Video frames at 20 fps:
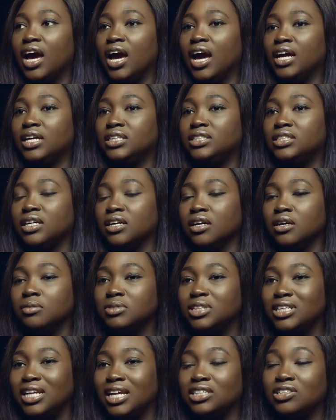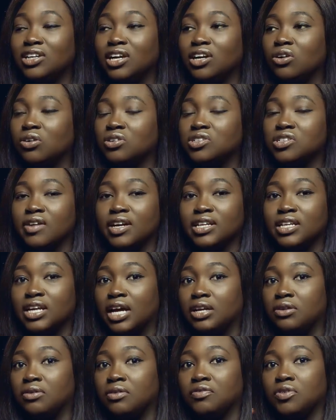And um, the Nigerian culture right
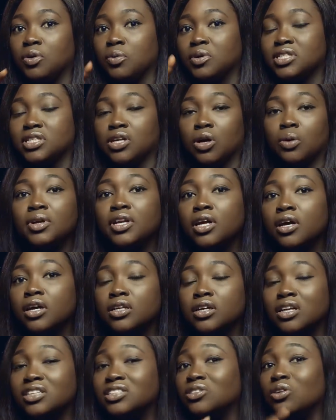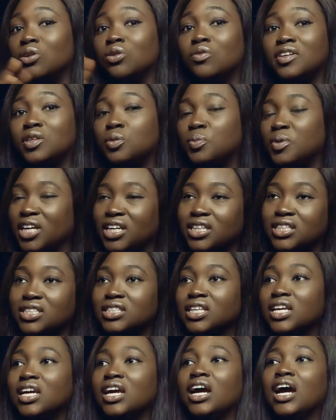now, I don't even know what's going on because it's all over the
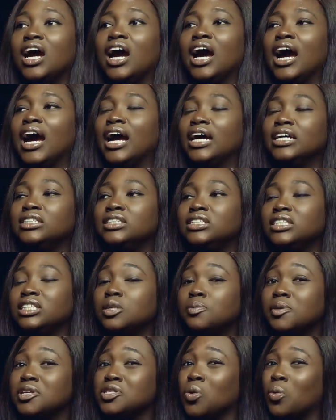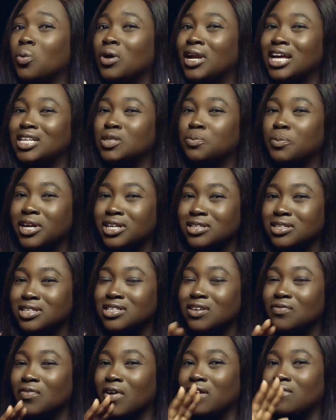place. And it depends on what aspect.
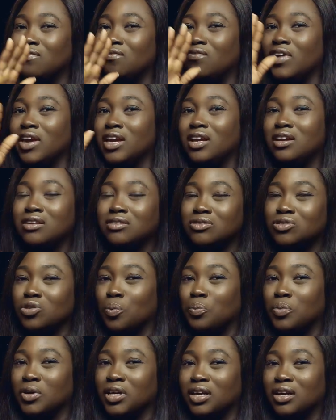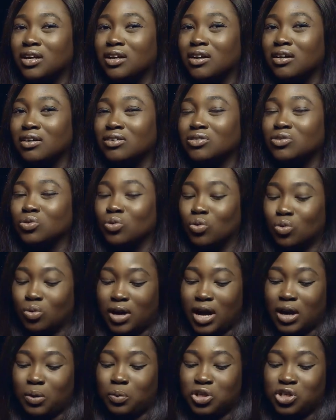It's a very vague topic.
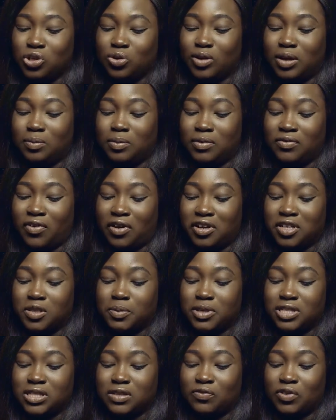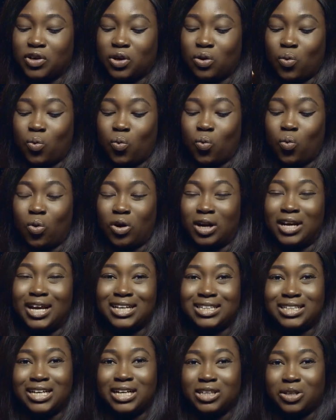So I wish you had been very specific on what
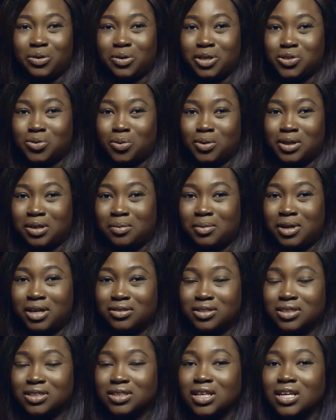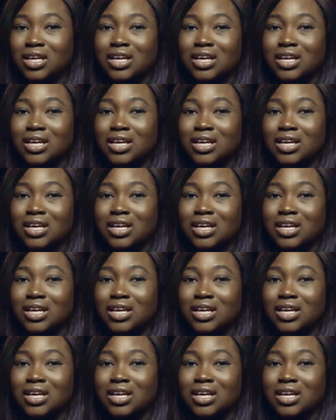exactly we're talking about.